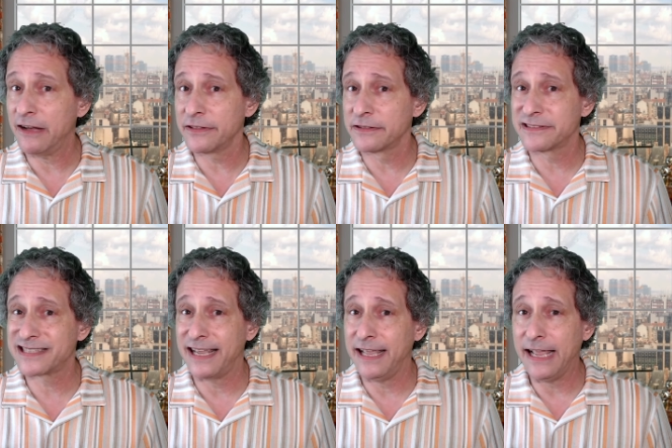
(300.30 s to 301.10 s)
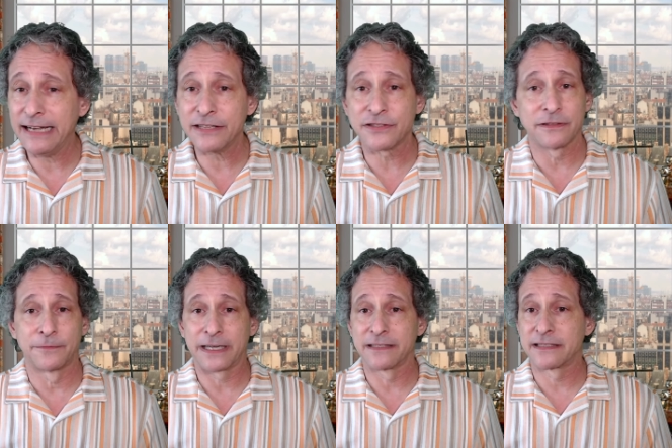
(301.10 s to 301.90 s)
how there is any sort
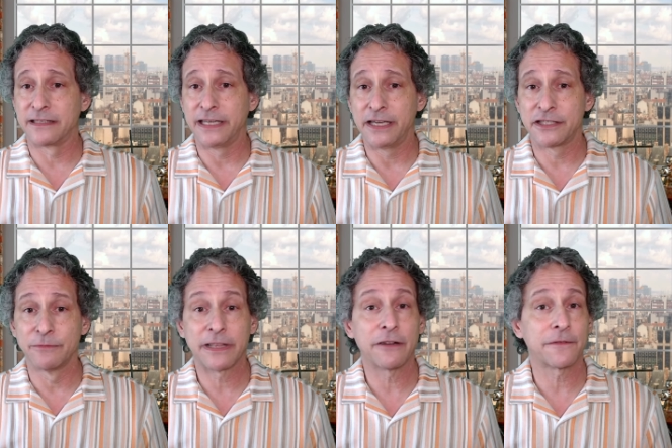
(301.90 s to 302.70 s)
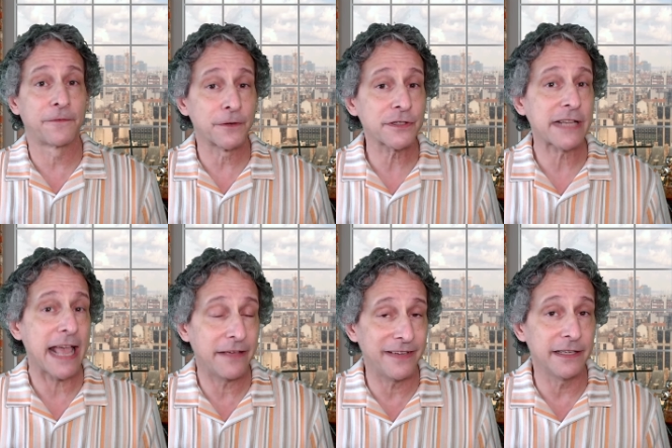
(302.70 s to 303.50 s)
of reconciliation without first
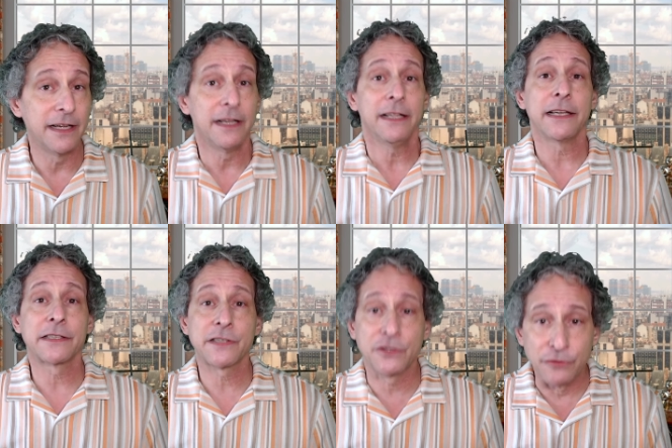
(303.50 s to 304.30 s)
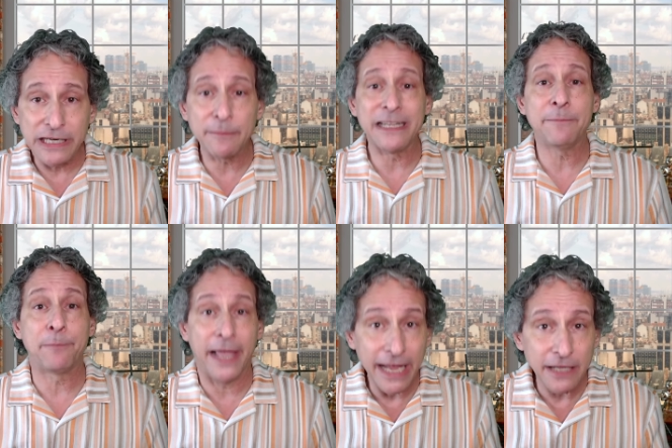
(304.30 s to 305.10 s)
having extremely
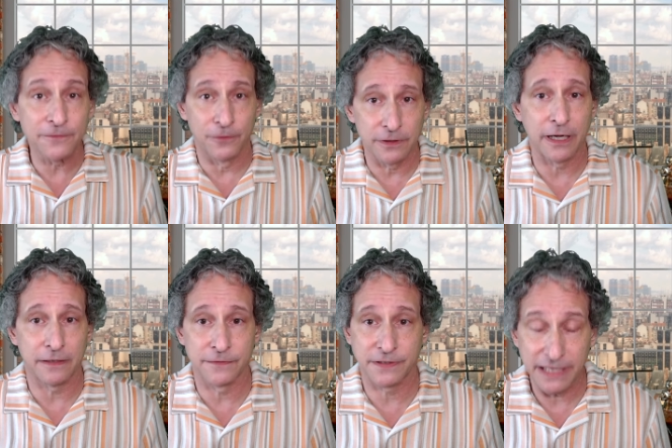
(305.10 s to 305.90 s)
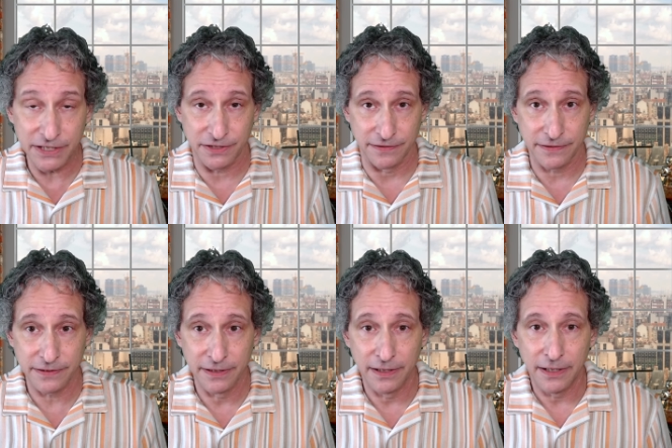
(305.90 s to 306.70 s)
painful
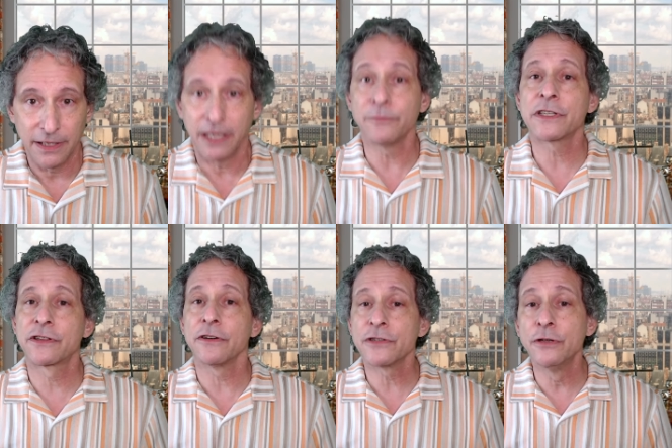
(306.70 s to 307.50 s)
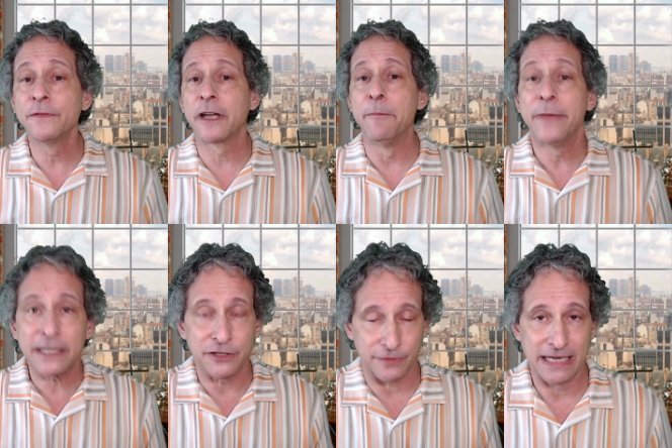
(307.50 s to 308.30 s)
conversations in which those who've
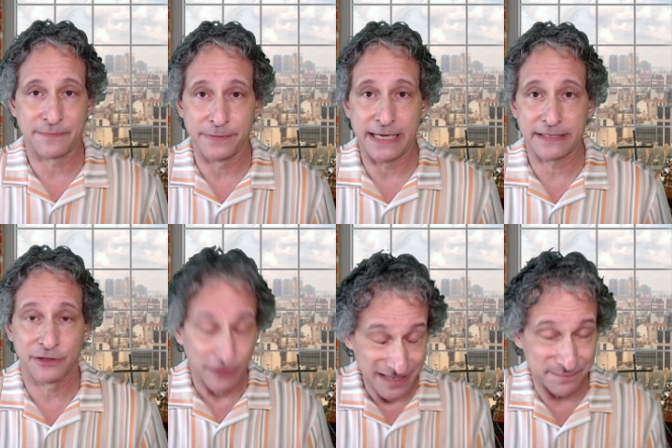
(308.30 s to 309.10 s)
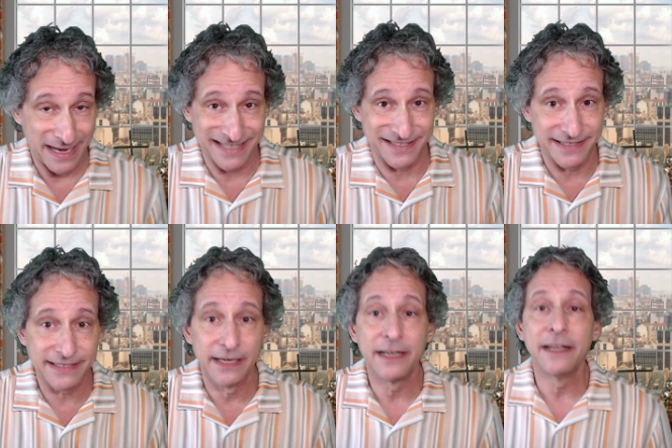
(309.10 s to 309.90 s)
committed trespasses